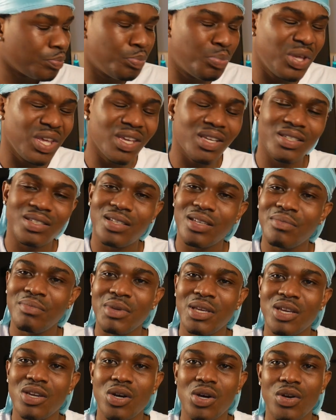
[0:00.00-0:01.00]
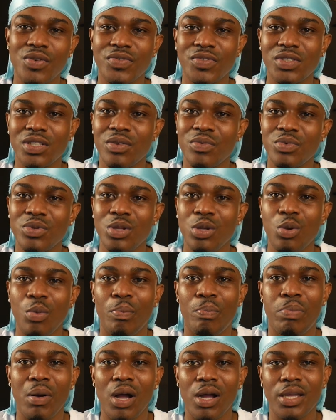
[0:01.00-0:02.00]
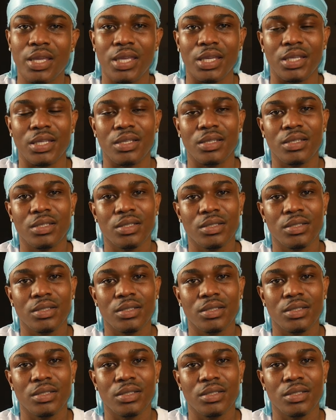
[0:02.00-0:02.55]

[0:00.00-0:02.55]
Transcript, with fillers: Pissing me off some little bucket.